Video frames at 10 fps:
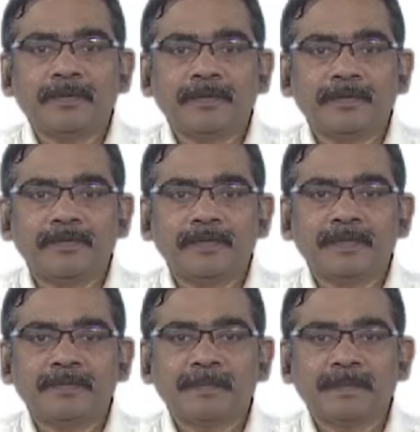of
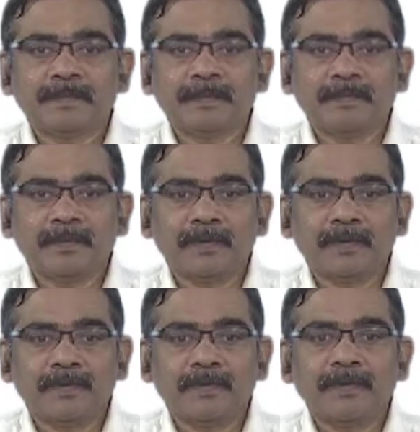this particular
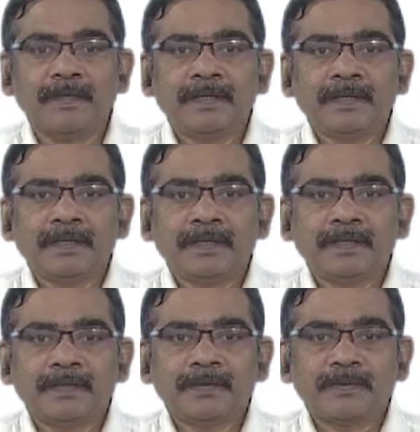module
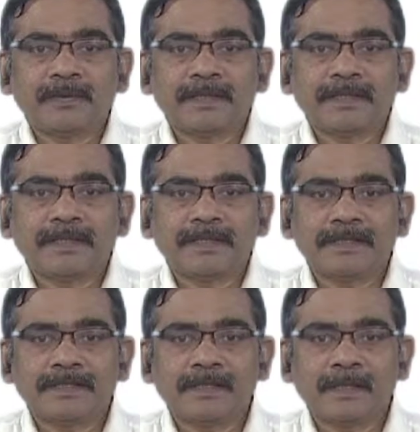is to
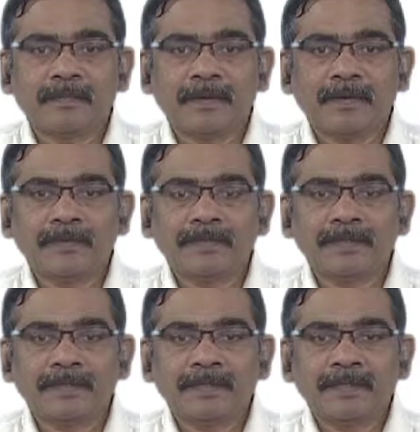discuss about
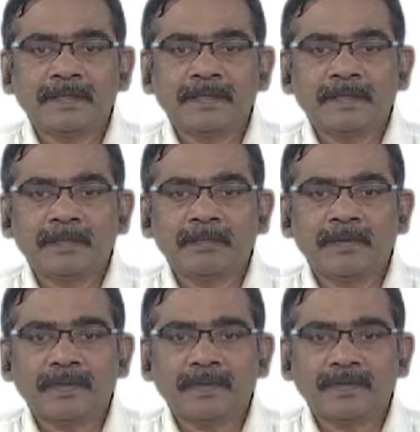
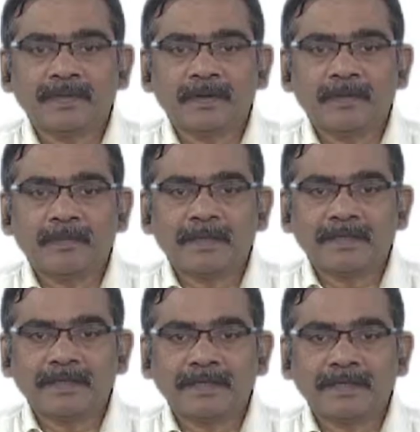important
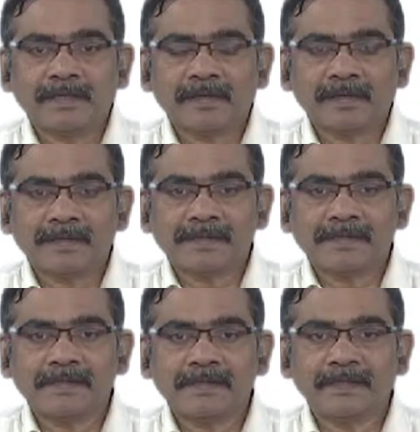complexity
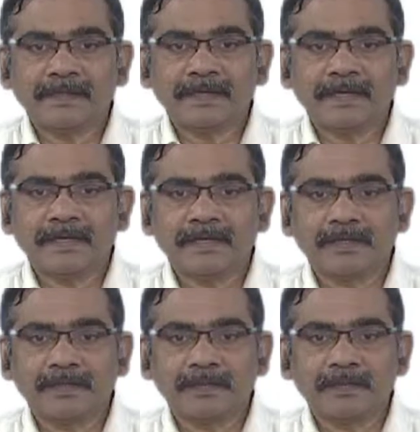class related
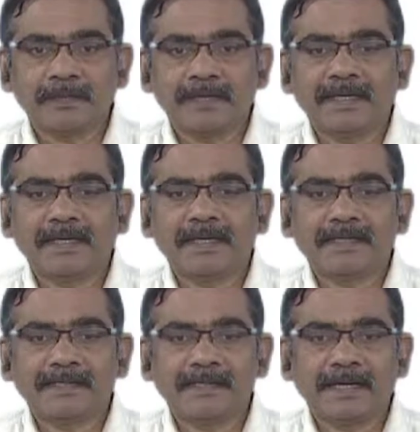to P
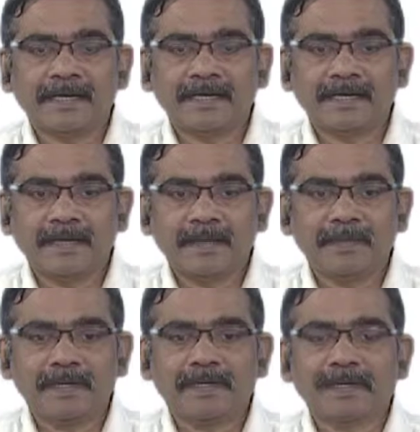class and
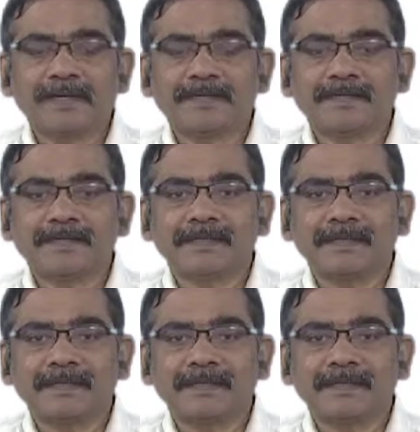NP class.